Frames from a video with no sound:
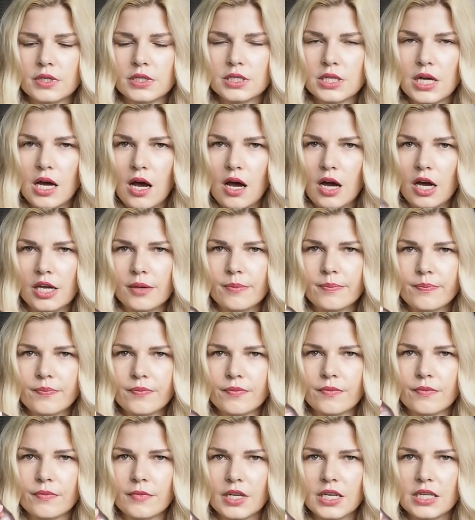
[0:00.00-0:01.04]
time
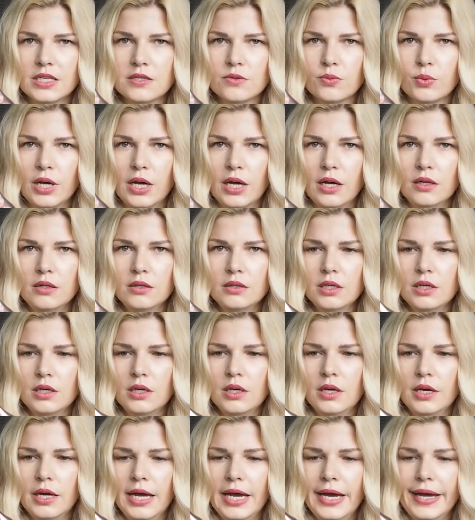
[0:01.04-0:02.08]
as well,
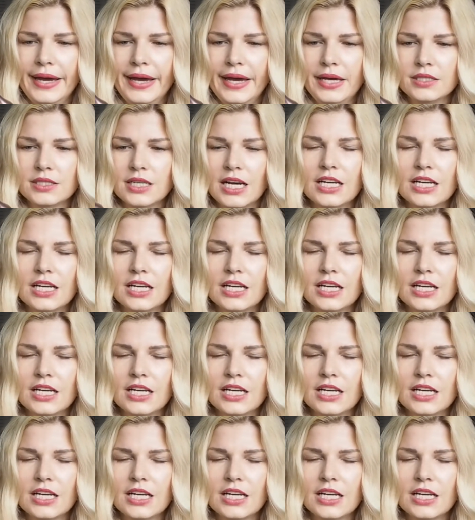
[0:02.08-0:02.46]
and